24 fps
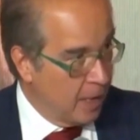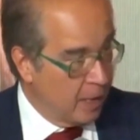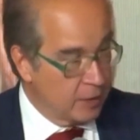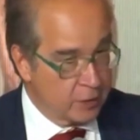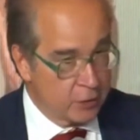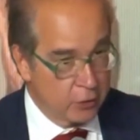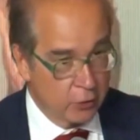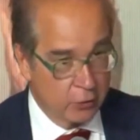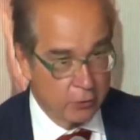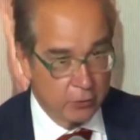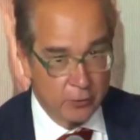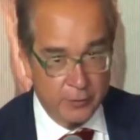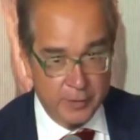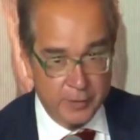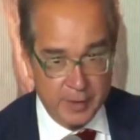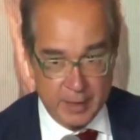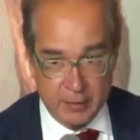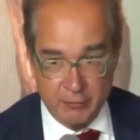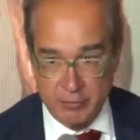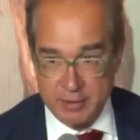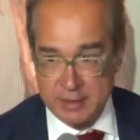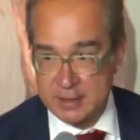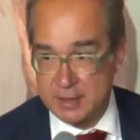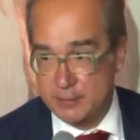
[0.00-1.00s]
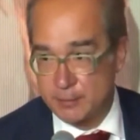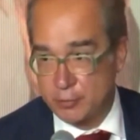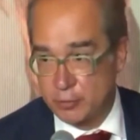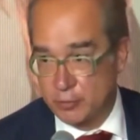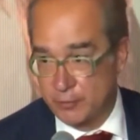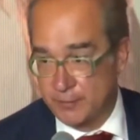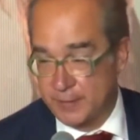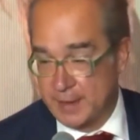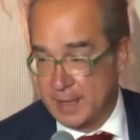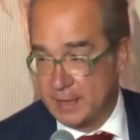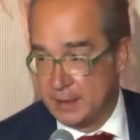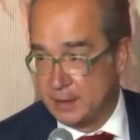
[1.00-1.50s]
So there is a
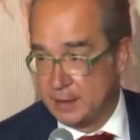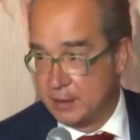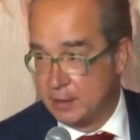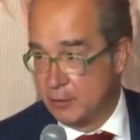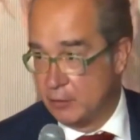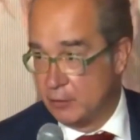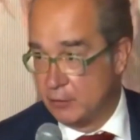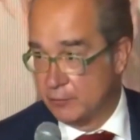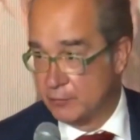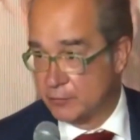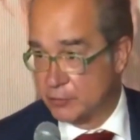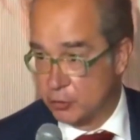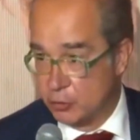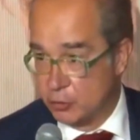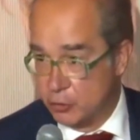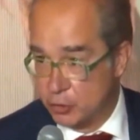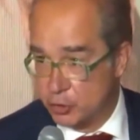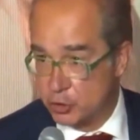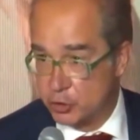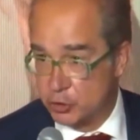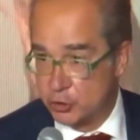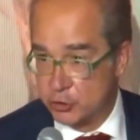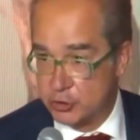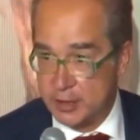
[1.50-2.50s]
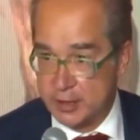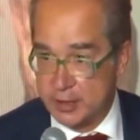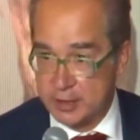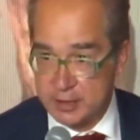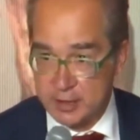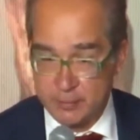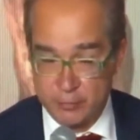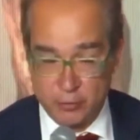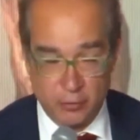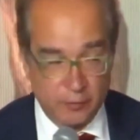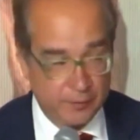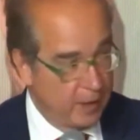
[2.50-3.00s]
provider of solutions, there's
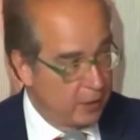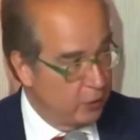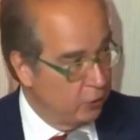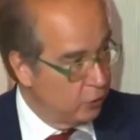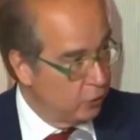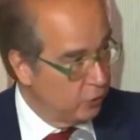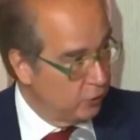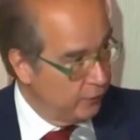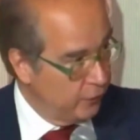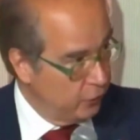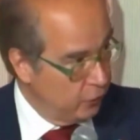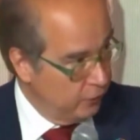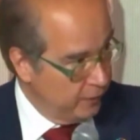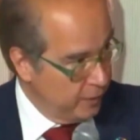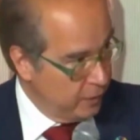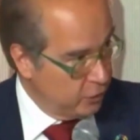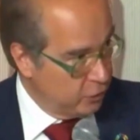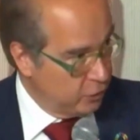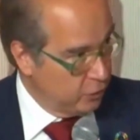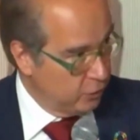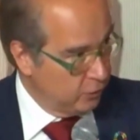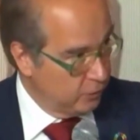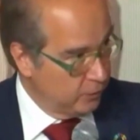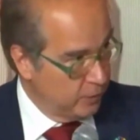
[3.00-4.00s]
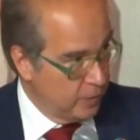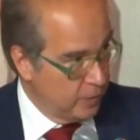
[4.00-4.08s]
a provider of innovation.